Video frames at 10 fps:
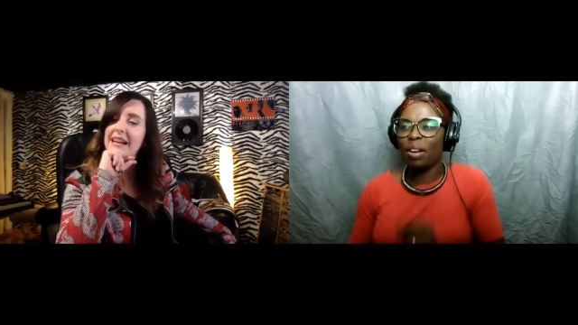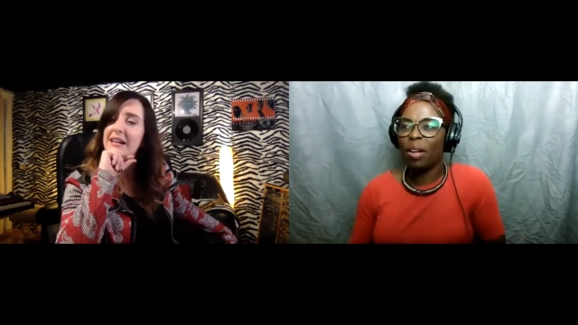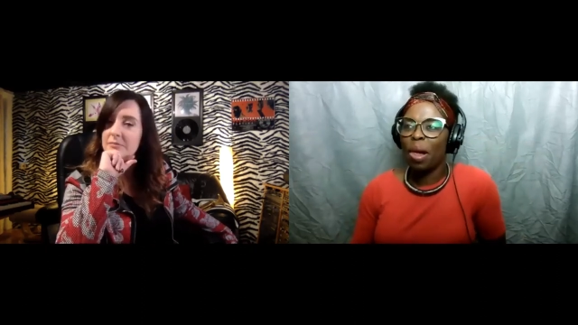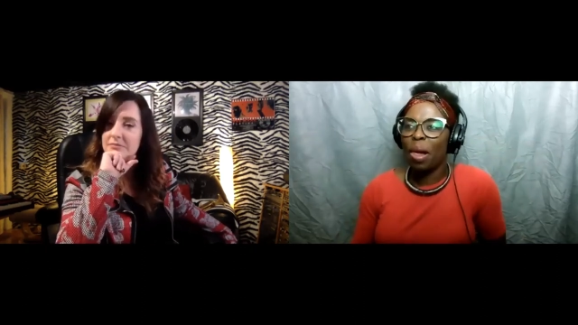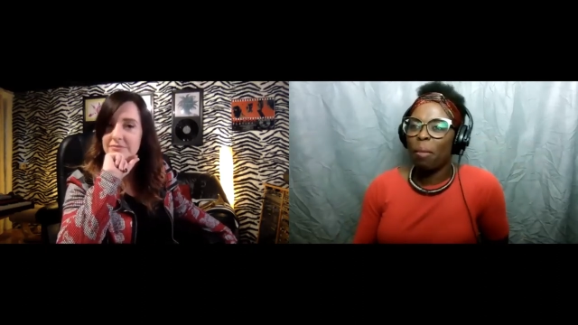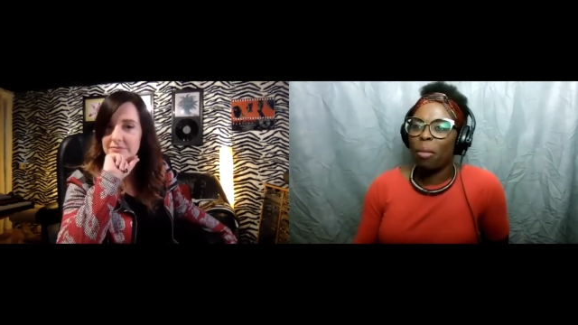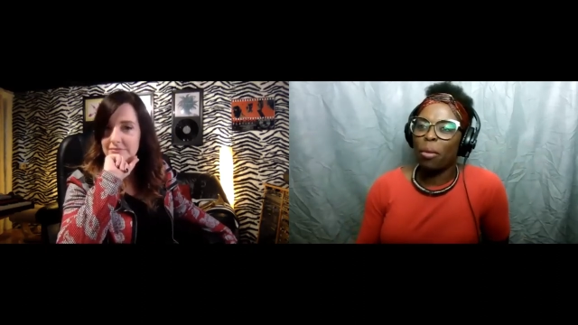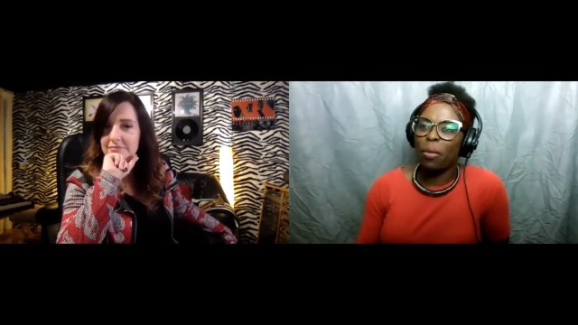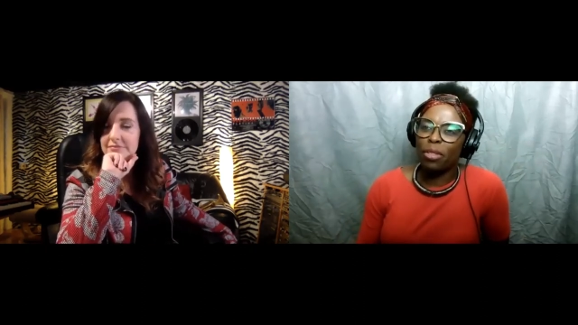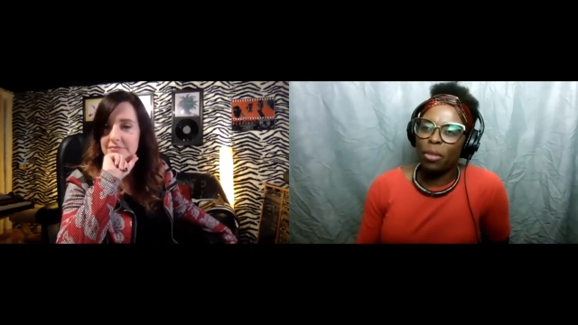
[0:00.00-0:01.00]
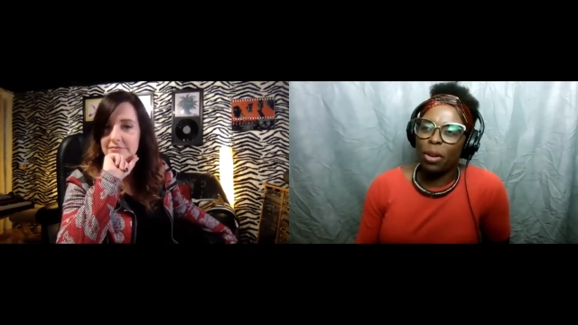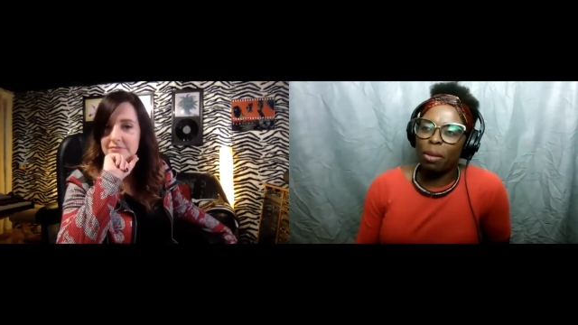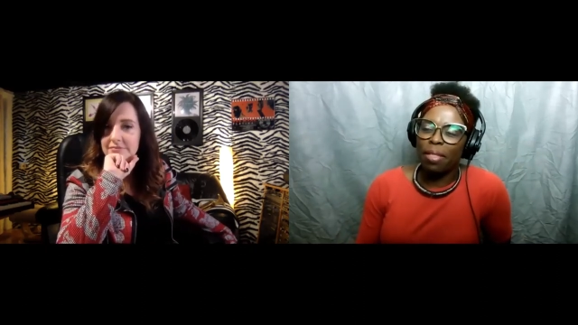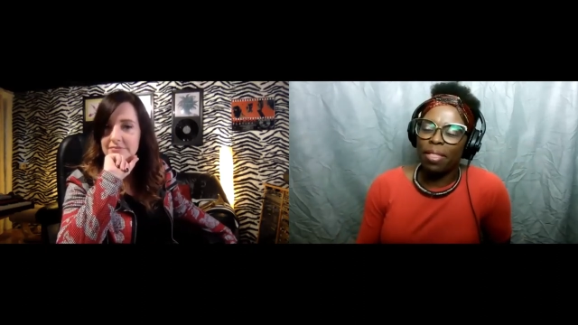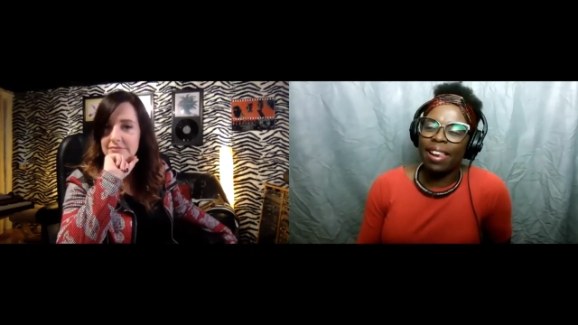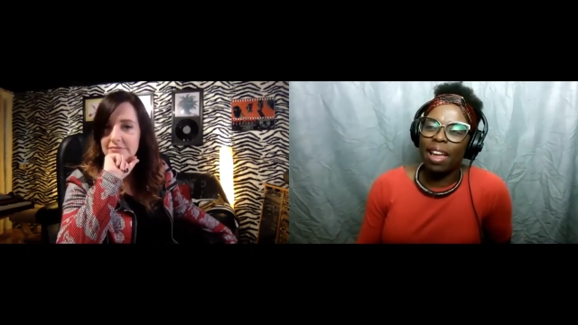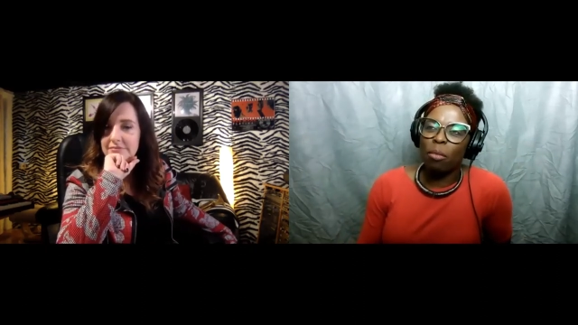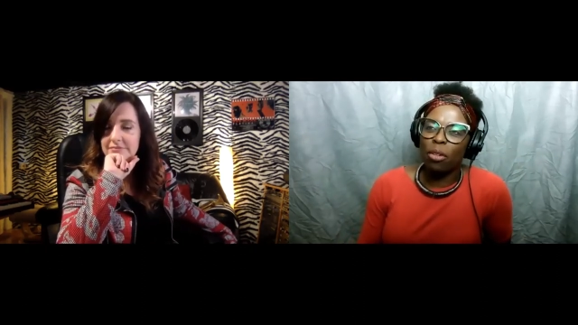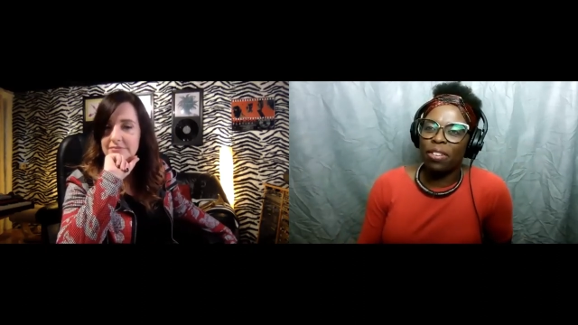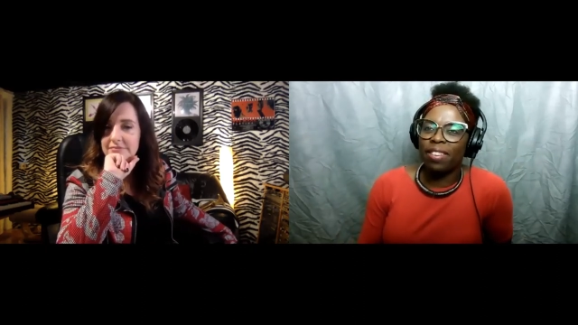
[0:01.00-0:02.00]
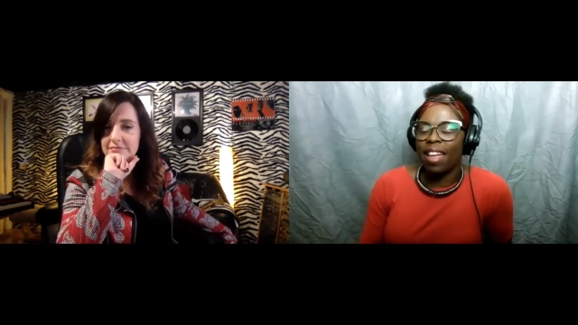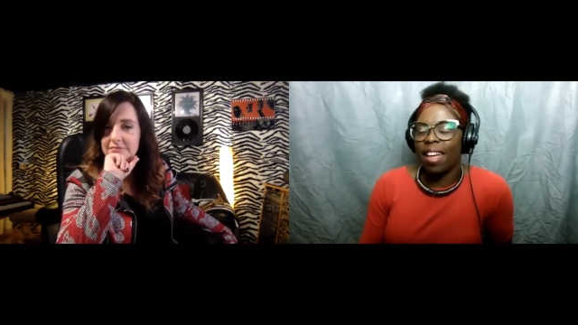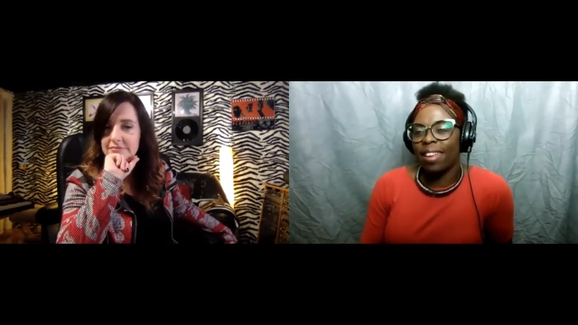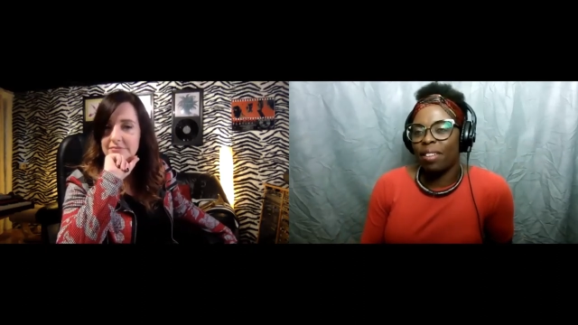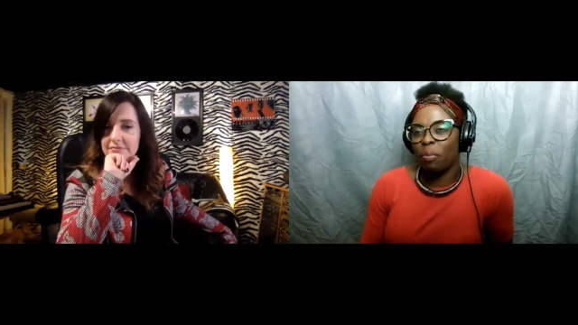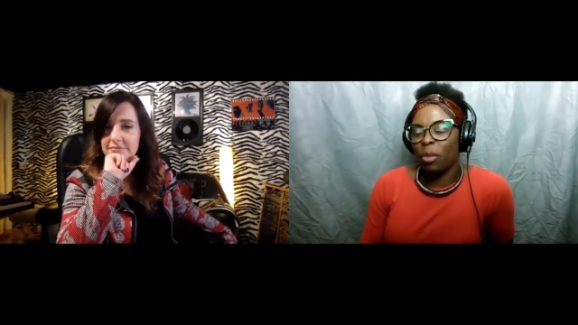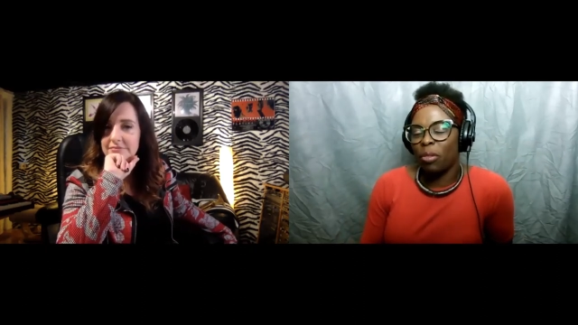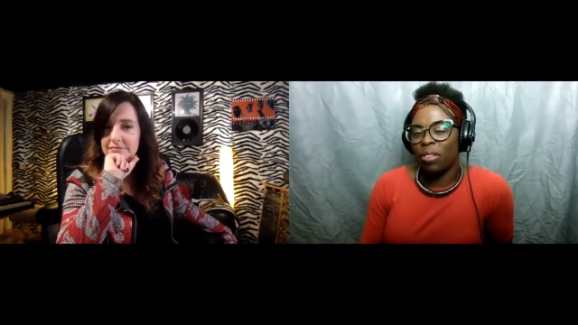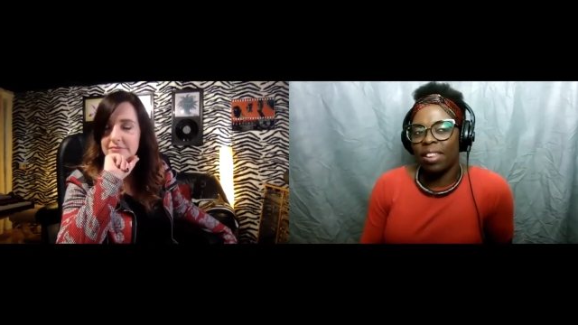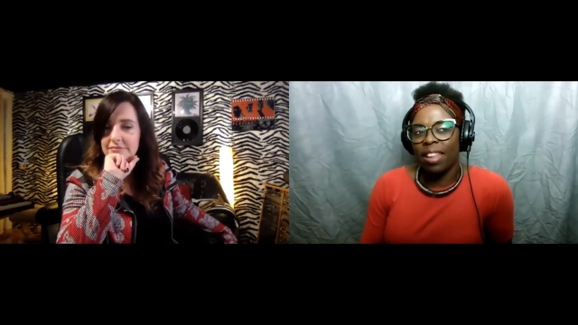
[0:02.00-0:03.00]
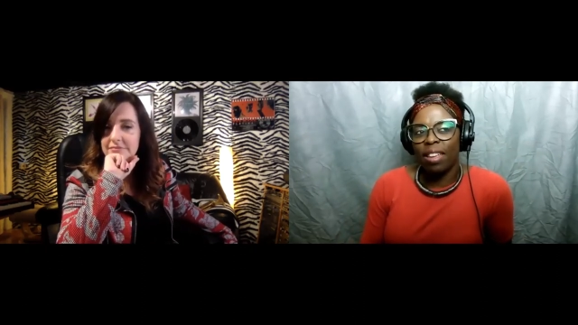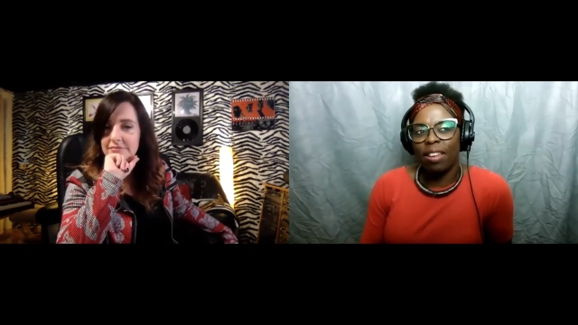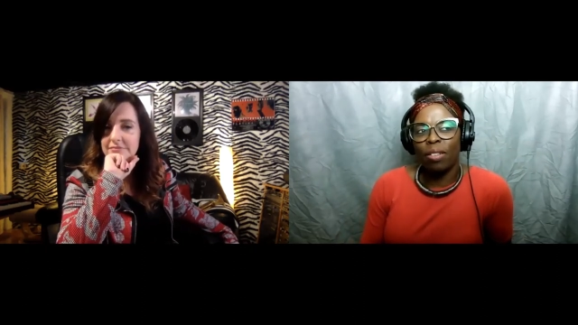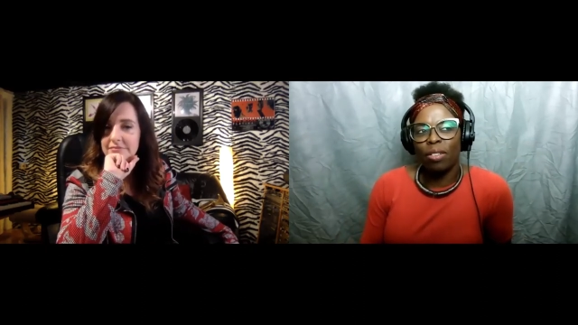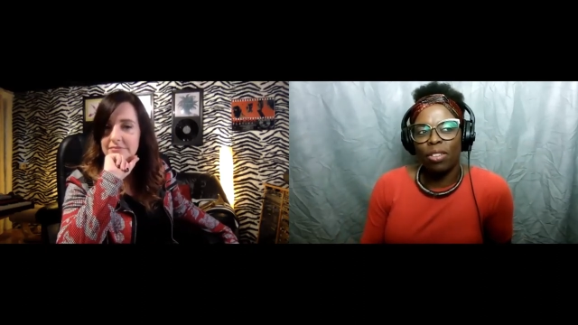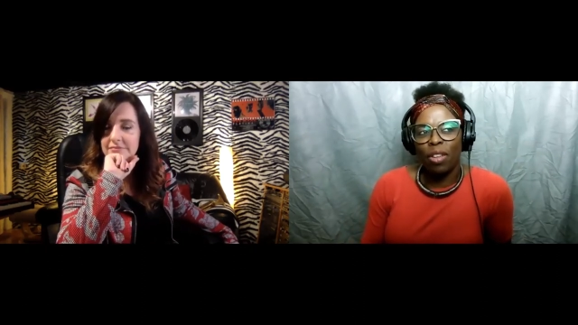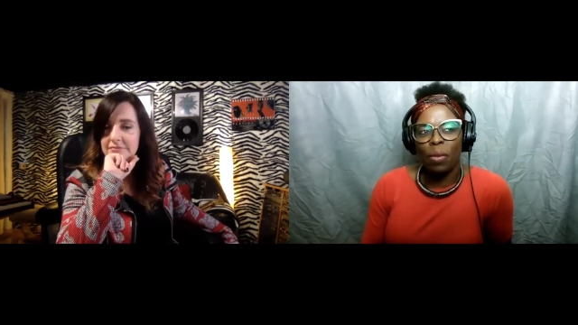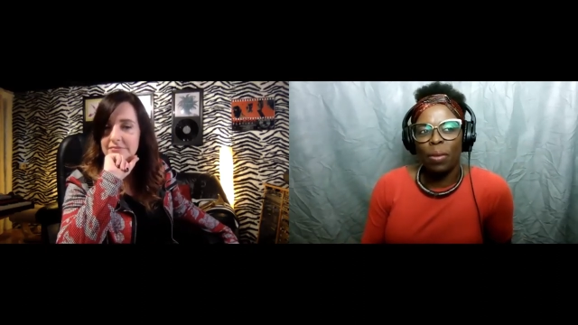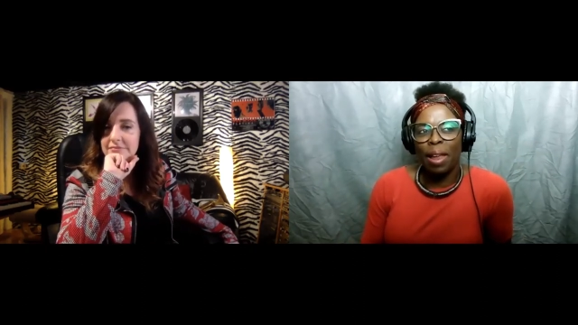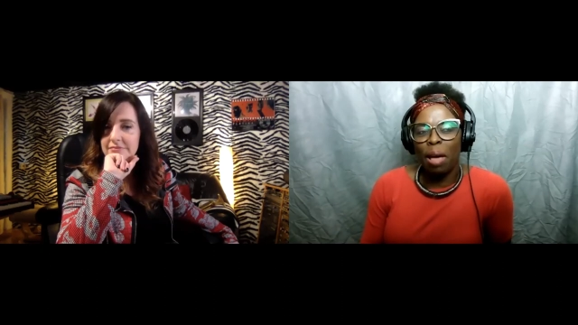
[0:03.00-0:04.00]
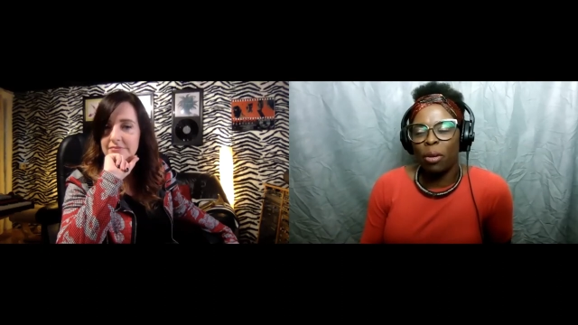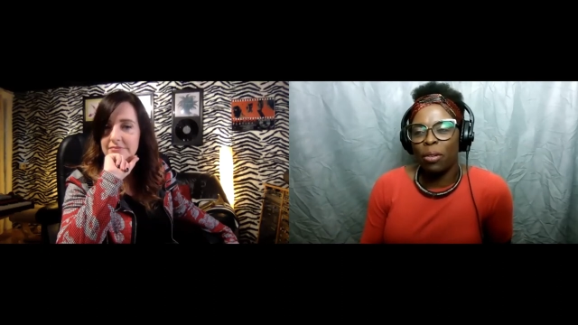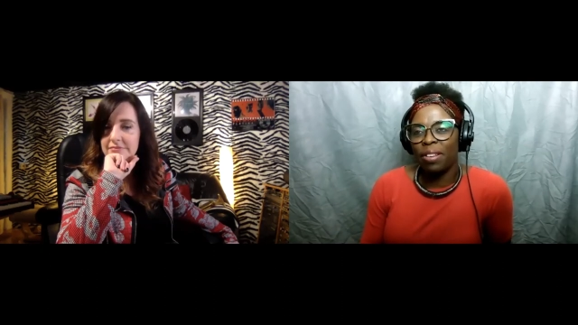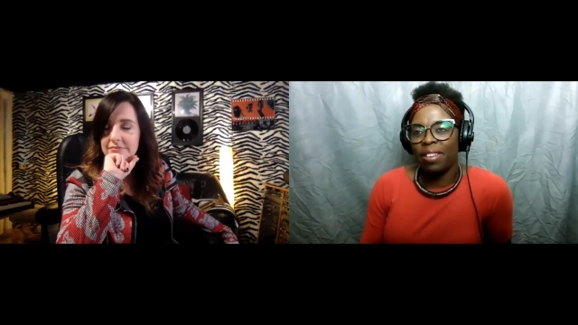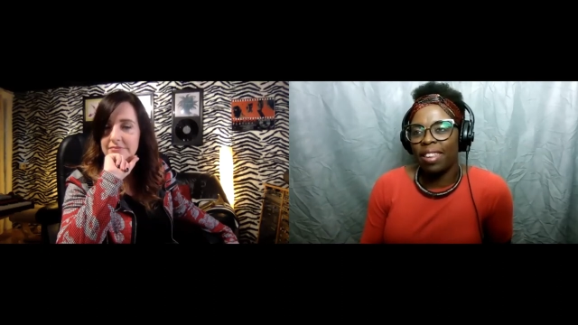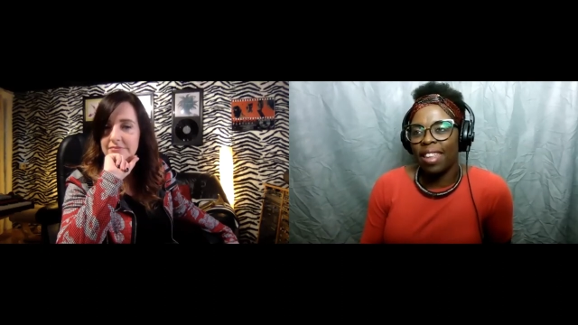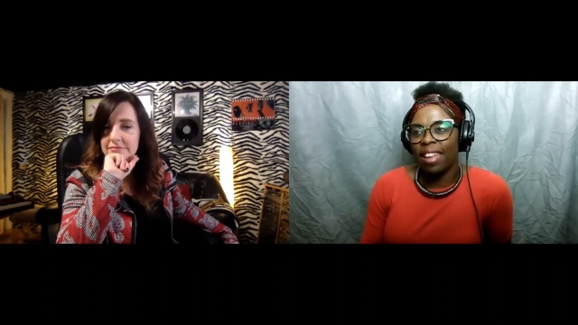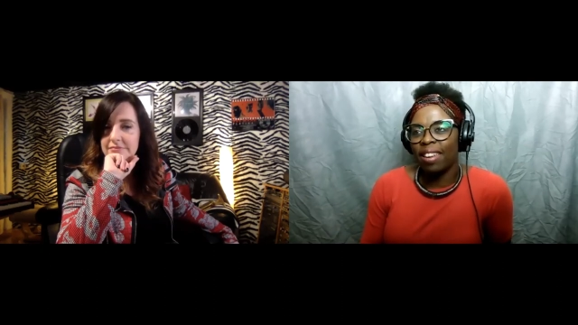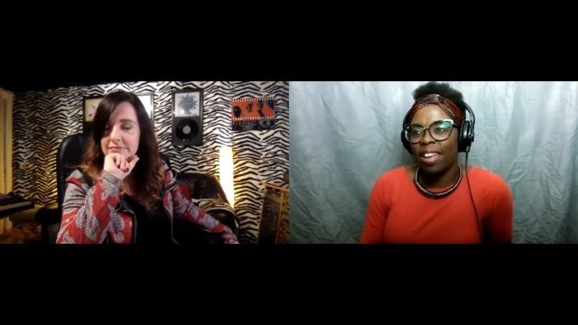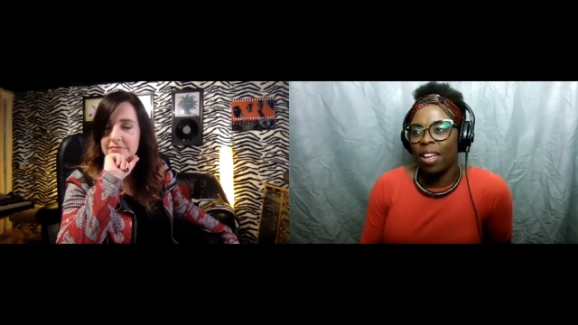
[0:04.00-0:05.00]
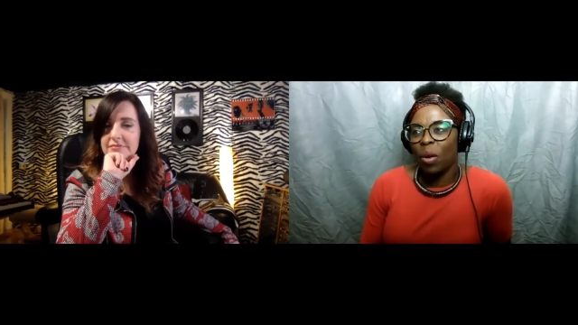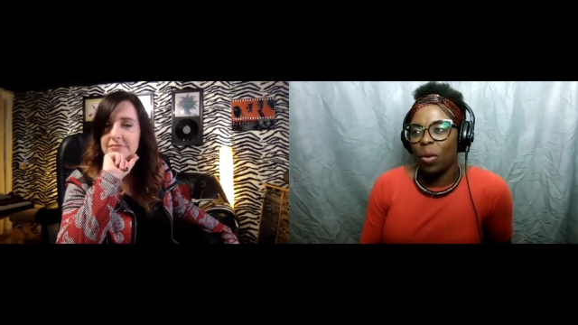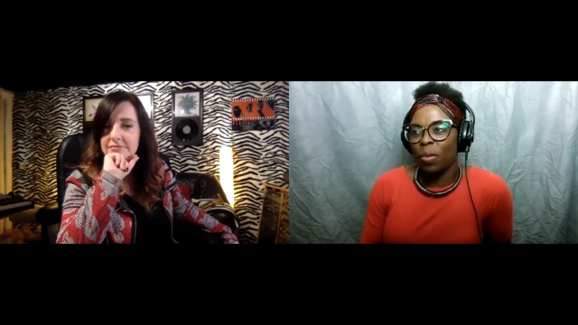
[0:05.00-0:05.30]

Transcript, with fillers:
Speaker 1: Yeah. yeah but we were talking about the glamorous side of music that it looks so glamorous, and then